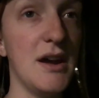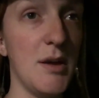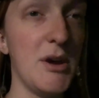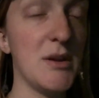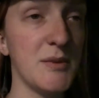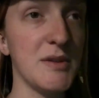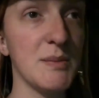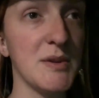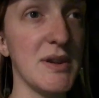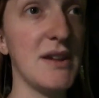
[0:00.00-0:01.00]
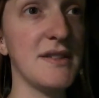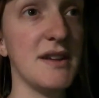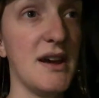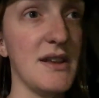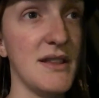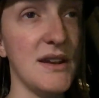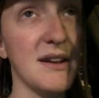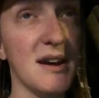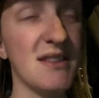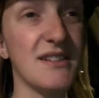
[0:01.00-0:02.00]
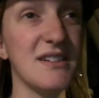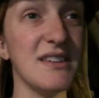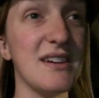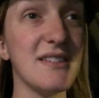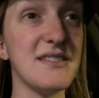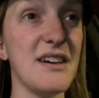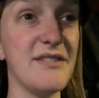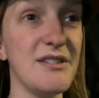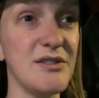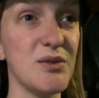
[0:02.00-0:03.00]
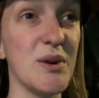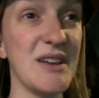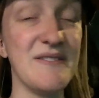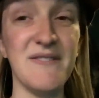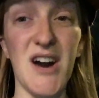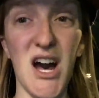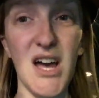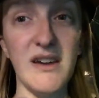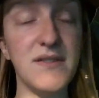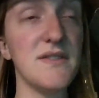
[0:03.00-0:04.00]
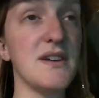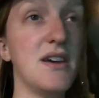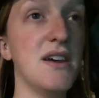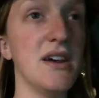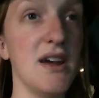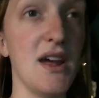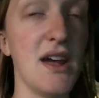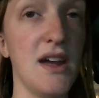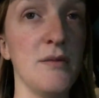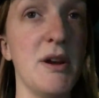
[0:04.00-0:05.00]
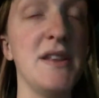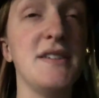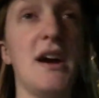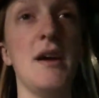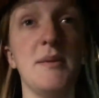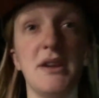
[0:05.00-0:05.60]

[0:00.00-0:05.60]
I met up with the police. They got there at 7:25, and by the time